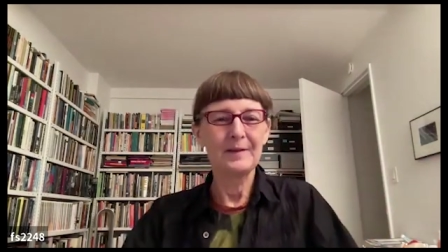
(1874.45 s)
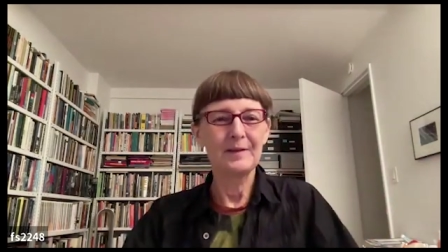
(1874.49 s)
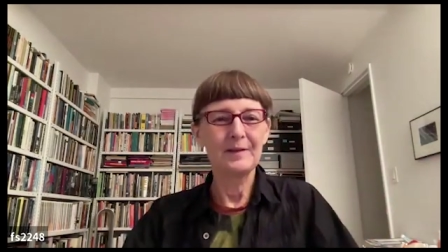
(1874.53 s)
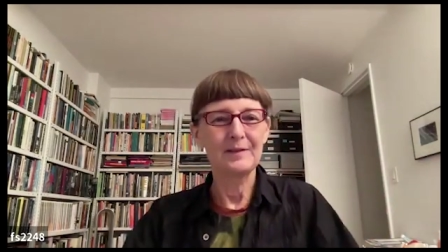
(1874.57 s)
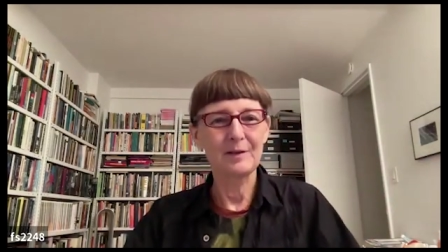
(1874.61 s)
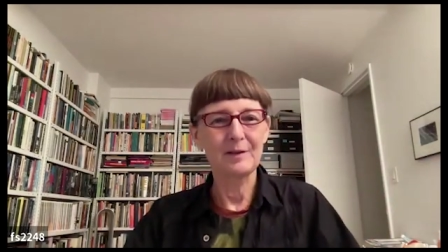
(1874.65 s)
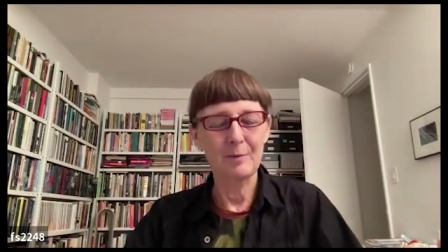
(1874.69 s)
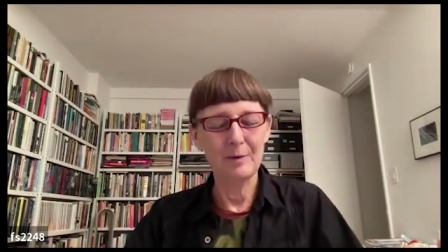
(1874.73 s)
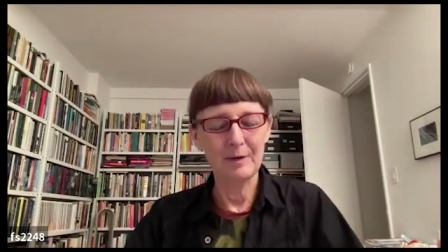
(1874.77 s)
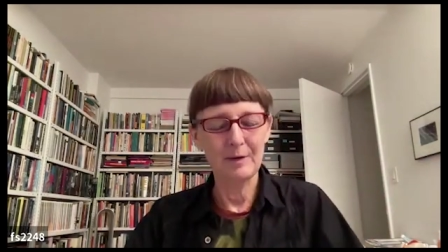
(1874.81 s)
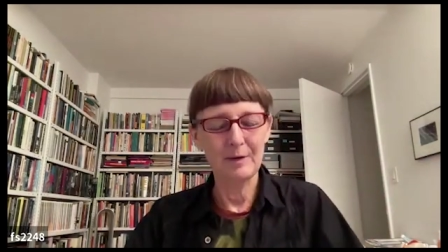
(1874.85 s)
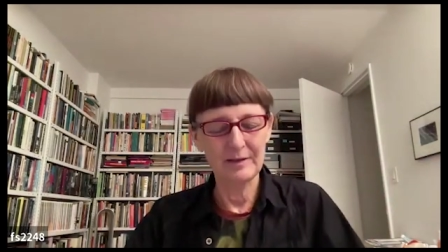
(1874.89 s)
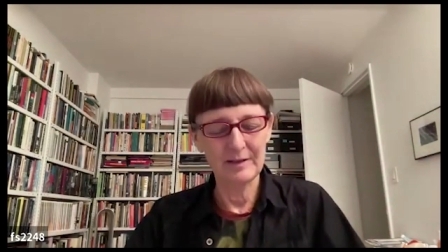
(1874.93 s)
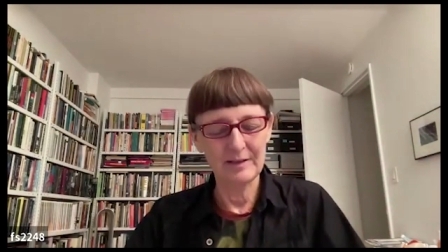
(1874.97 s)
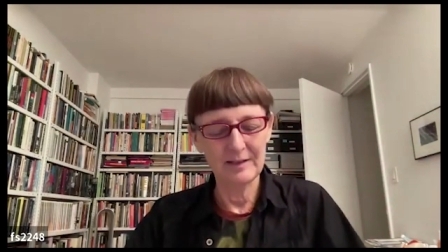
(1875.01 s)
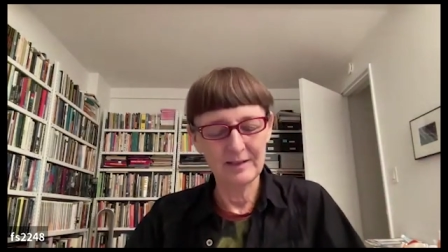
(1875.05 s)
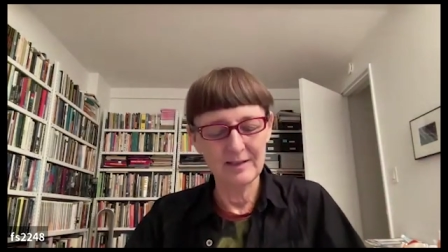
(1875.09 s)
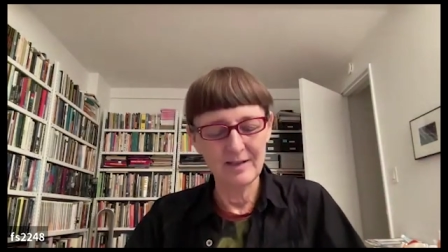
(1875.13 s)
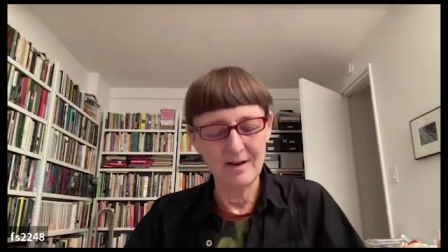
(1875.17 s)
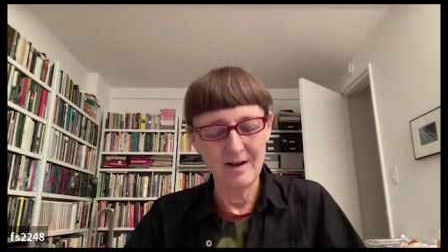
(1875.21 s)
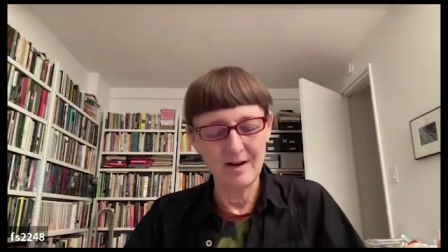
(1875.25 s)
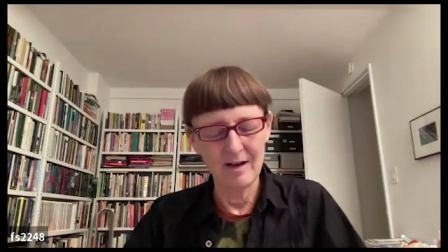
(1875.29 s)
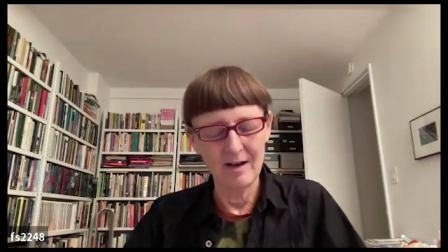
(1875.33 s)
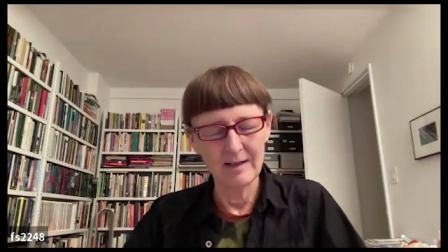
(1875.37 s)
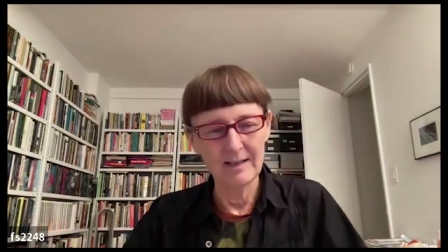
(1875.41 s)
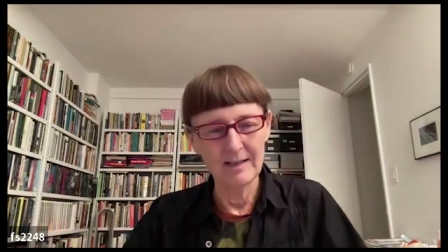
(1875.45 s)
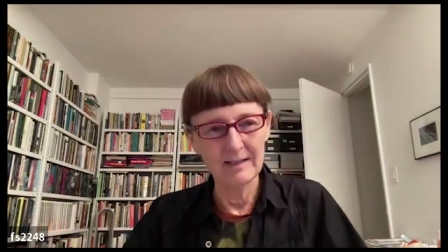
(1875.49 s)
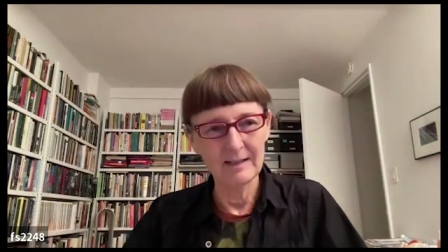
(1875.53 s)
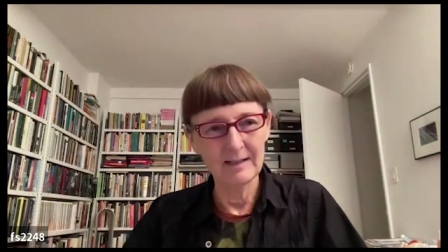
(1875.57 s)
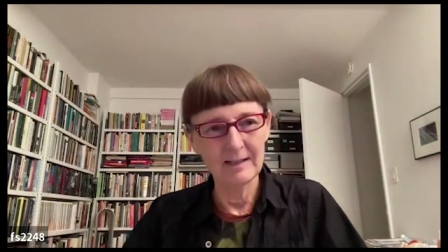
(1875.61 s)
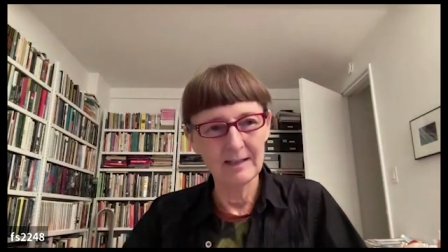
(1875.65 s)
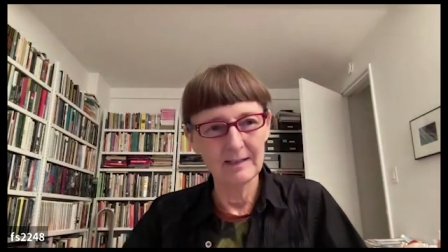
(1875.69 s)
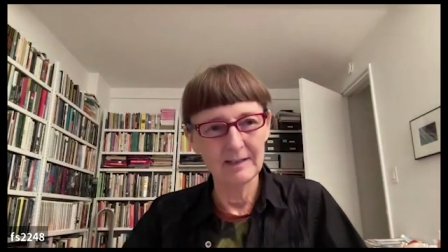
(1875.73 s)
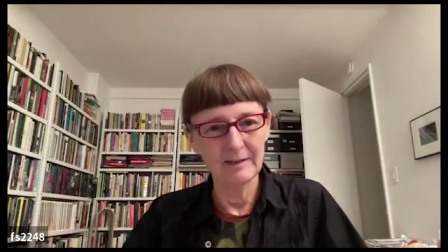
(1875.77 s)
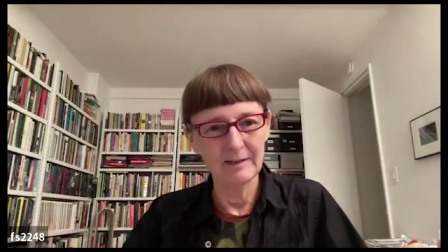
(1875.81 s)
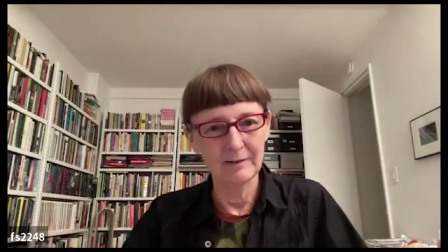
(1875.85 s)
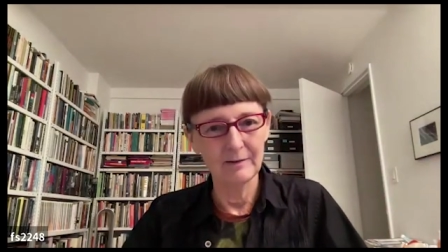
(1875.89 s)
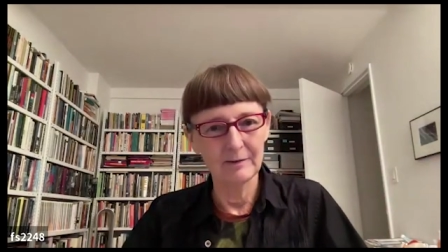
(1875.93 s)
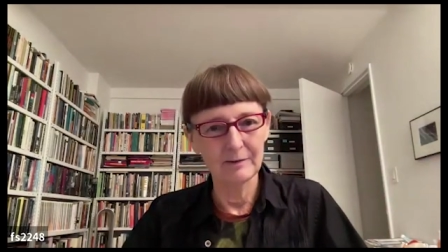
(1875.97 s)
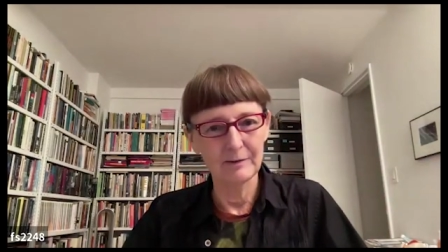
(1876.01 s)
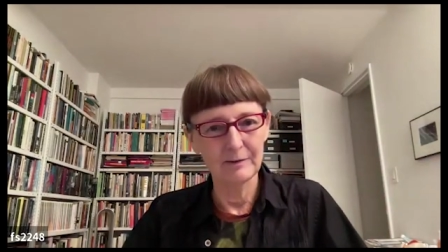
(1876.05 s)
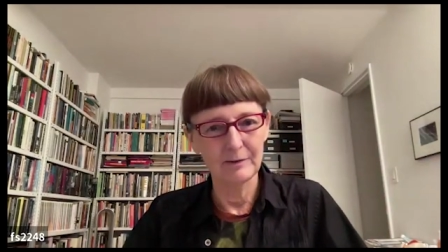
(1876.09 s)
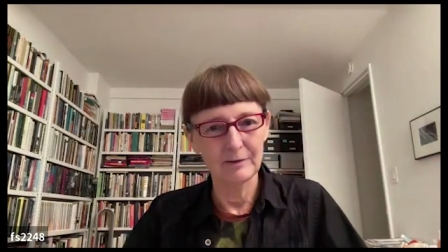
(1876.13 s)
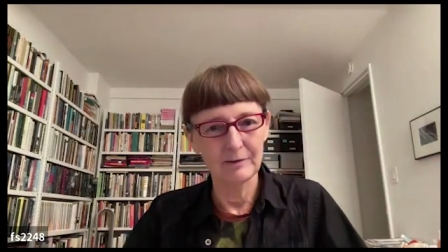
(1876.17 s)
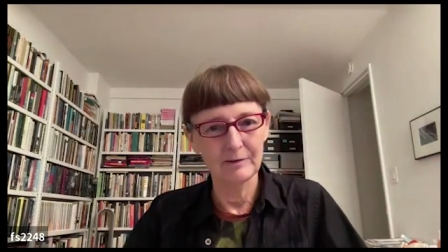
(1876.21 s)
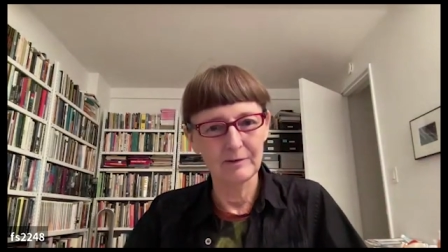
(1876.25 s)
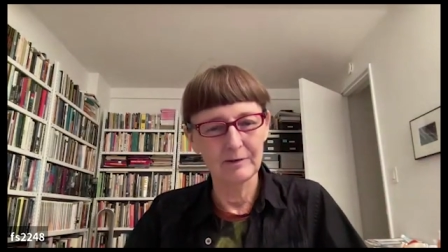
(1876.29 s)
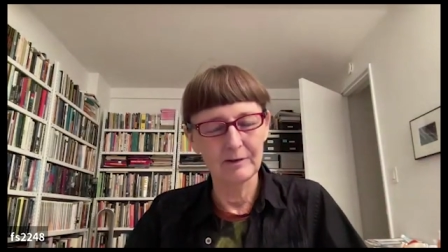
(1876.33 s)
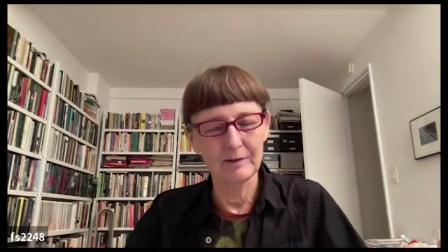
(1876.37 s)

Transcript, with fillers: so it's not i also